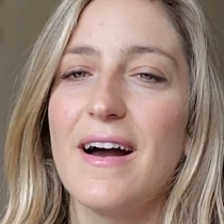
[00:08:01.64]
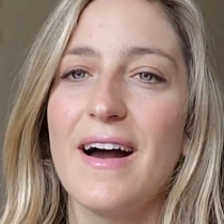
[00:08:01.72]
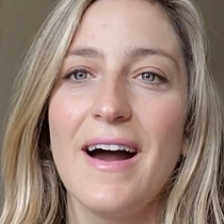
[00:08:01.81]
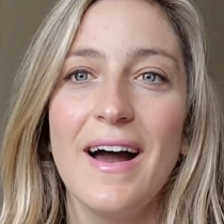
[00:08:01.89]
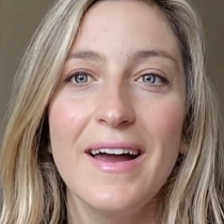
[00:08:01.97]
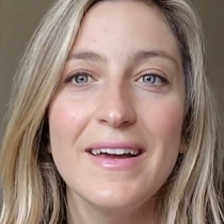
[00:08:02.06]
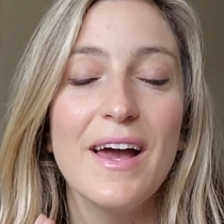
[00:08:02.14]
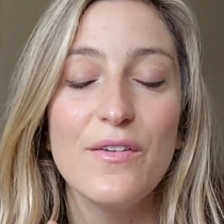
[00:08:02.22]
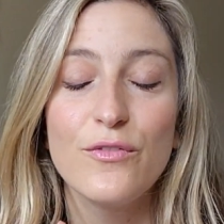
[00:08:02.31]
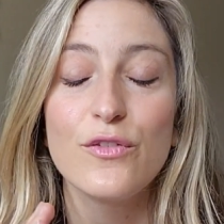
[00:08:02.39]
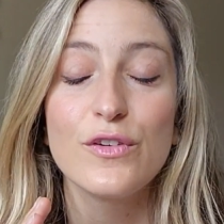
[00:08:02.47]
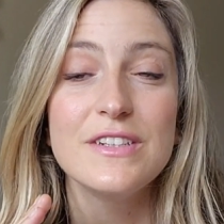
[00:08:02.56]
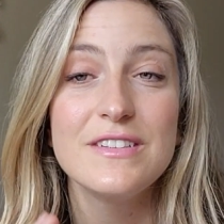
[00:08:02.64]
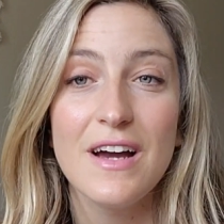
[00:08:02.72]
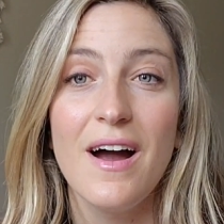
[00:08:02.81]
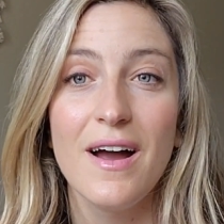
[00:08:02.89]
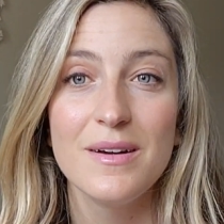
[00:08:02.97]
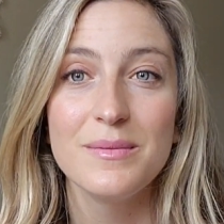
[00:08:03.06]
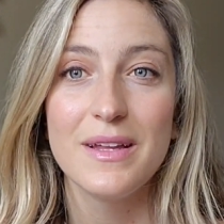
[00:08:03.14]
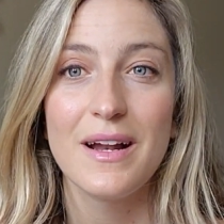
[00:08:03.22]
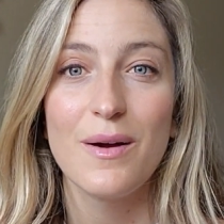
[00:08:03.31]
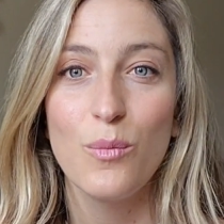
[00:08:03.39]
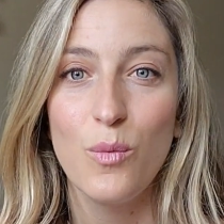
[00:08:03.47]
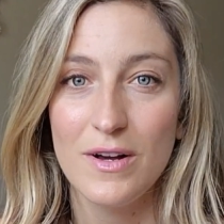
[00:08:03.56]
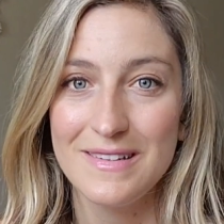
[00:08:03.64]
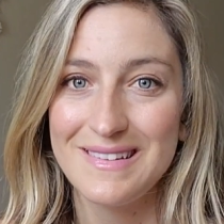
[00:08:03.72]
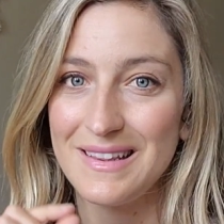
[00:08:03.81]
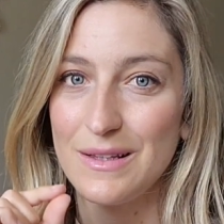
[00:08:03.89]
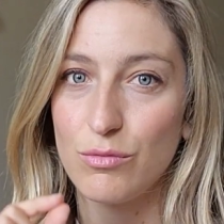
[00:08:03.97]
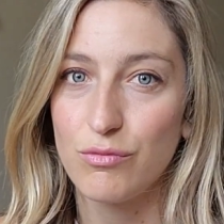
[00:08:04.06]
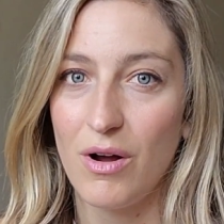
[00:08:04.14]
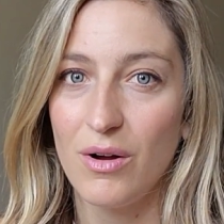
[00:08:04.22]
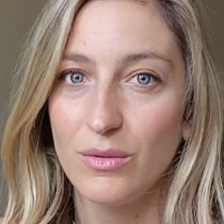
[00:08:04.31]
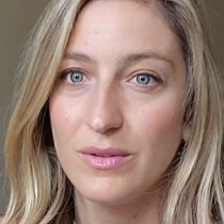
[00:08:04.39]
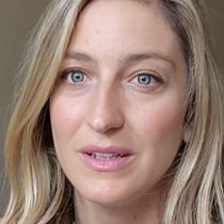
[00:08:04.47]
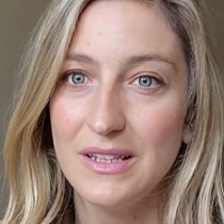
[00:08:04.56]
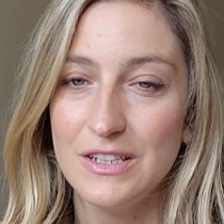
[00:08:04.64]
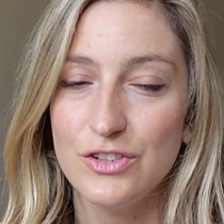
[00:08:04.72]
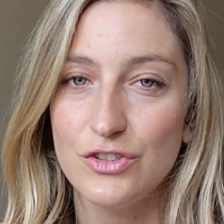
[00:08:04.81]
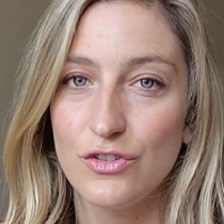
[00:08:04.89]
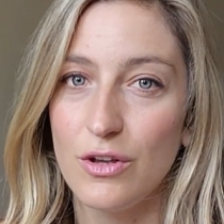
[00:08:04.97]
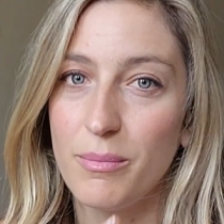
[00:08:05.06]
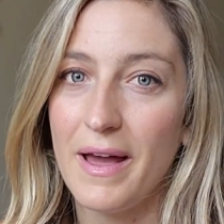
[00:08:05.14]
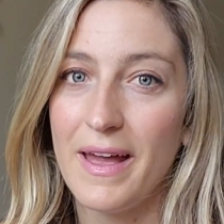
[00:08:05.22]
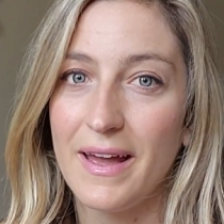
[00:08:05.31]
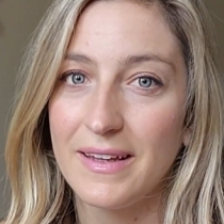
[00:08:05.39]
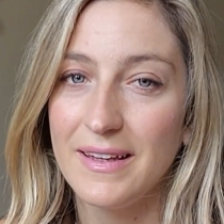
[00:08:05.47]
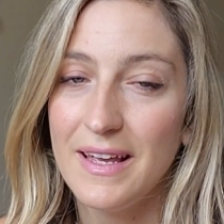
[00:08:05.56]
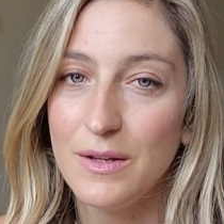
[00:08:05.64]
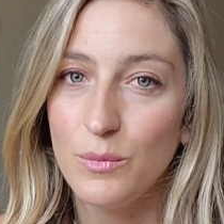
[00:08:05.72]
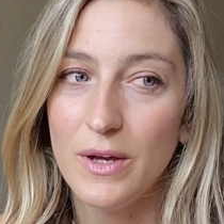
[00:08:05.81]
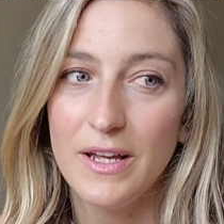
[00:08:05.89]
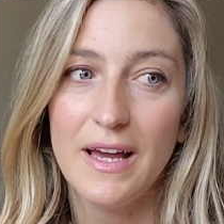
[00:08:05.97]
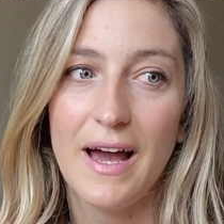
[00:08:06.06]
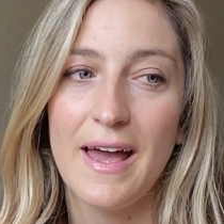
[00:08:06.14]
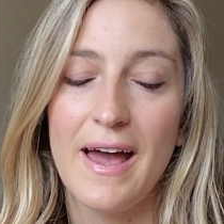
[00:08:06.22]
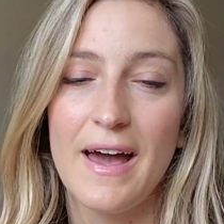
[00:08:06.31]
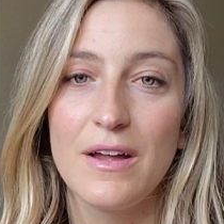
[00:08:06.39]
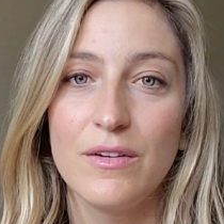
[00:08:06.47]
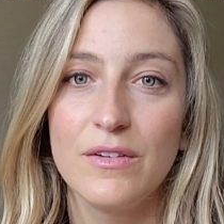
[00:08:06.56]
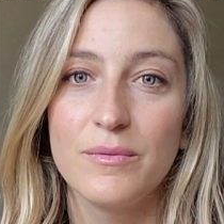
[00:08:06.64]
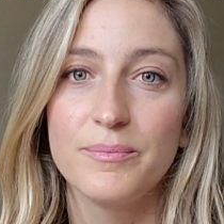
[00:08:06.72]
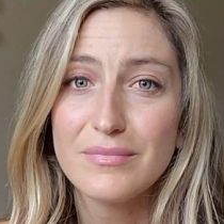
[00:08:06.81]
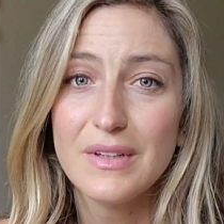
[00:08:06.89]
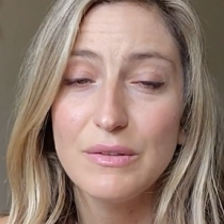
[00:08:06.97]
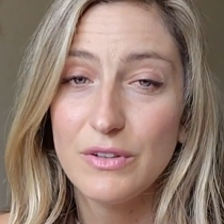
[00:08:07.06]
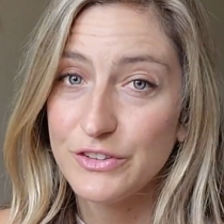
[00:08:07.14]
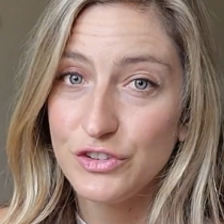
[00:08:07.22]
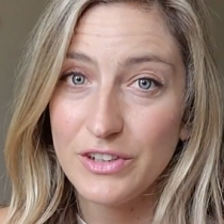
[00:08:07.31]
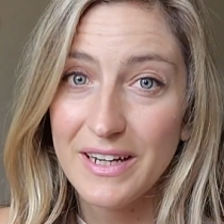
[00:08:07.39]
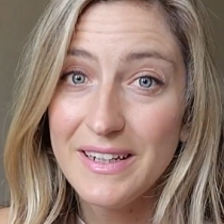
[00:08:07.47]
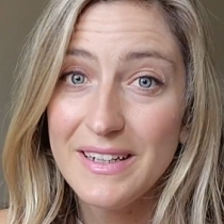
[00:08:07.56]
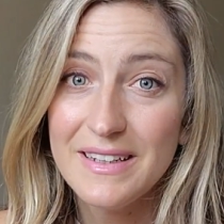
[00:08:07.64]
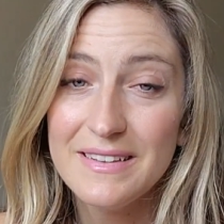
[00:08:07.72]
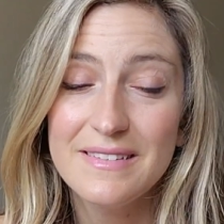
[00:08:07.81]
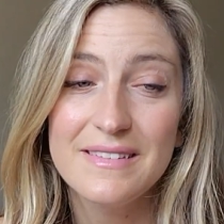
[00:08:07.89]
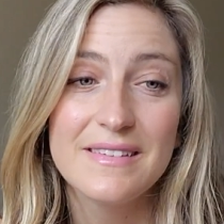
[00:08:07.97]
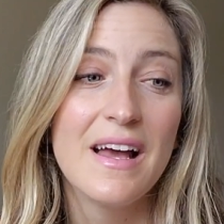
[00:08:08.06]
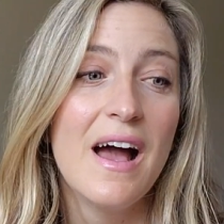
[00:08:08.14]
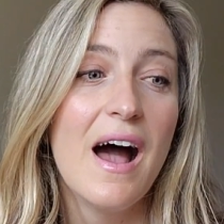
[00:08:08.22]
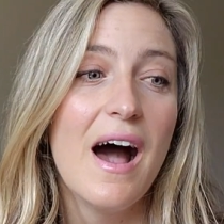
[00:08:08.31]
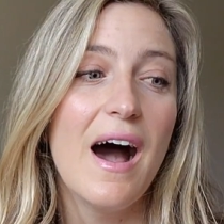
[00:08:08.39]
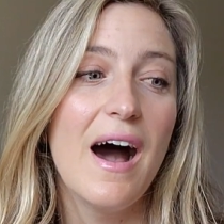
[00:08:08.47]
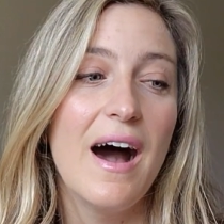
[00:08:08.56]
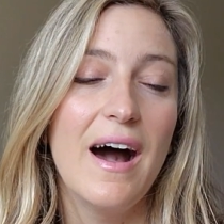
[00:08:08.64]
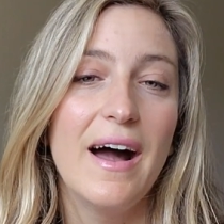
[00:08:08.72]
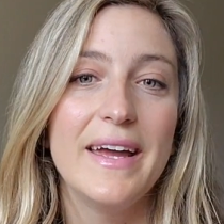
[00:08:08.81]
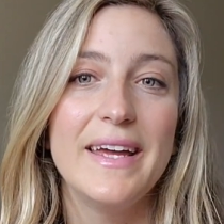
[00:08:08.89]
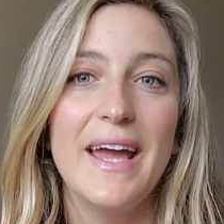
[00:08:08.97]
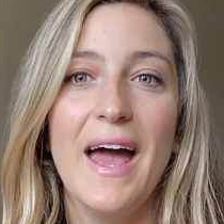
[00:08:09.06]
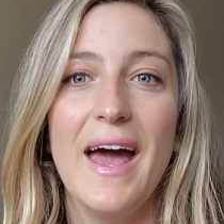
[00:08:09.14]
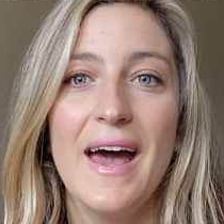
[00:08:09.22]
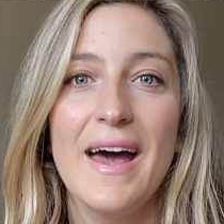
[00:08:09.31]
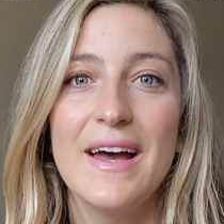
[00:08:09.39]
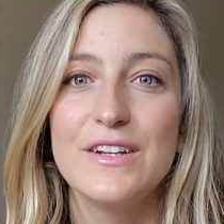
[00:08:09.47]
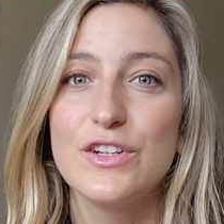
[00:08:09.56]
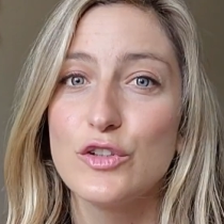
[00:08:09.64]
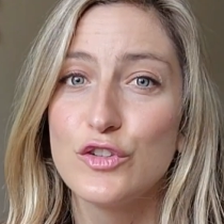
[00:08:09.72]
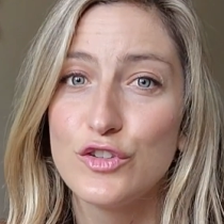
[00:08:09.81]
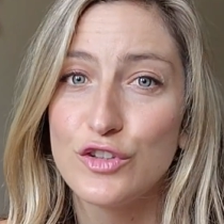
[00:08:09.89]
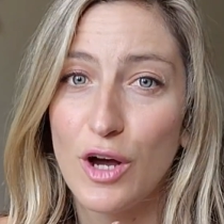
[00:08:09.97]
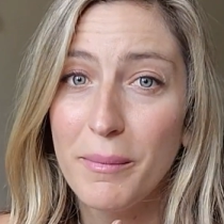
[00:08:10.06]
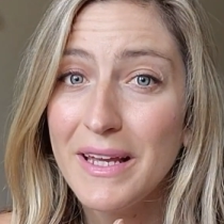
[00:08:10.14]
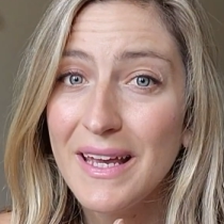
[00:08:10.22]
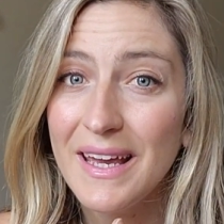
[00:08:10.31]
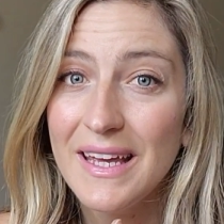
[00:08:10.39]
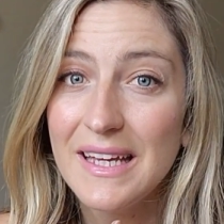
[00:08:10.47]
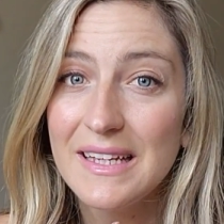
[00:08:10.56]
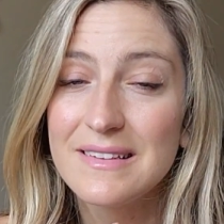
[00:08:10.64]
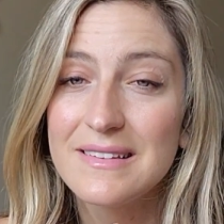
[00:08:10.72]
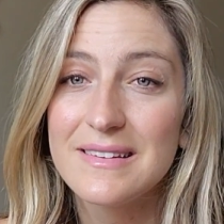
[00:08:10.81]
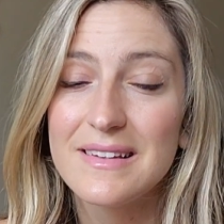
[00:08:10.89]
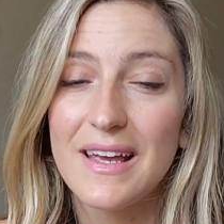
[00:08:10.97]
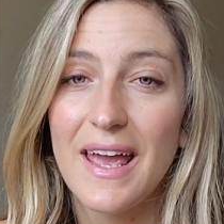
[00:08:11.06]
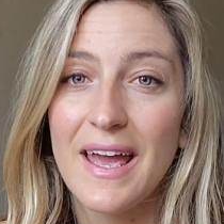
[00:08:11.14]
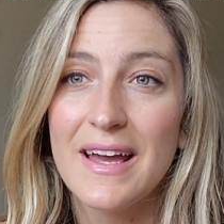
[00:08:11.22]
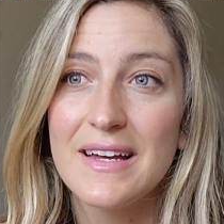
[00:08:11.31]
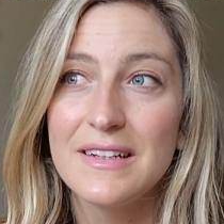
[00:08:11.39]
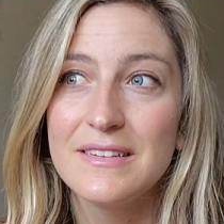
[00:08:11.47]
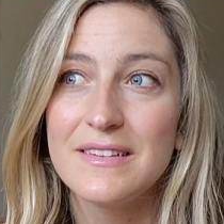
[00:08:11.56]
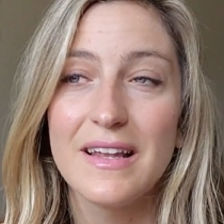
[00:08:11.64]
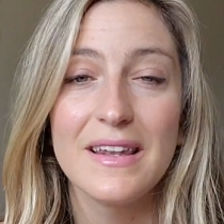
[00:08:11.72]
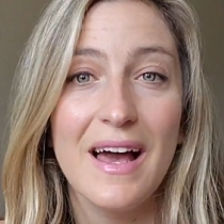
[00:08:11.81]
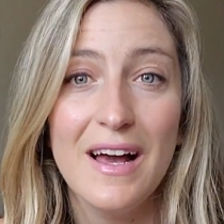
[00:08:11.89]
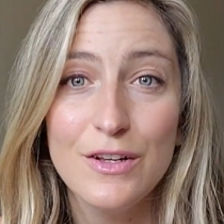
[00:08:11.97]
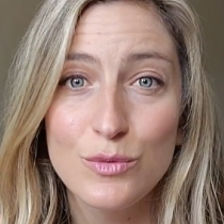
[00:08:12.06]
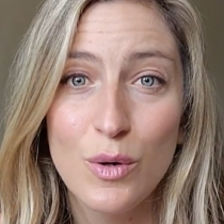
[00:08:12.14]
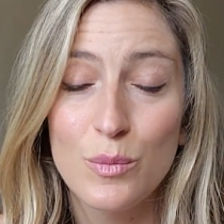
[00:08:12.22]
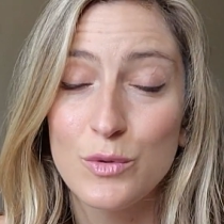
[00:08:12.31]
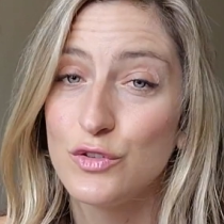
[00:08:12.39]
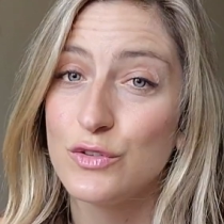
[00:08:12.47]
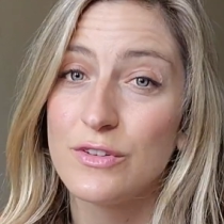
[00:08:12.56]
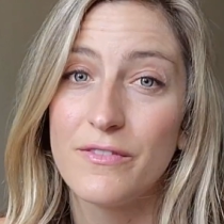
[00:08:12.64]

every time that I was in the wrong relationship, I had gained weight, I had vaginitis, I had stomach aches, and last one, which was a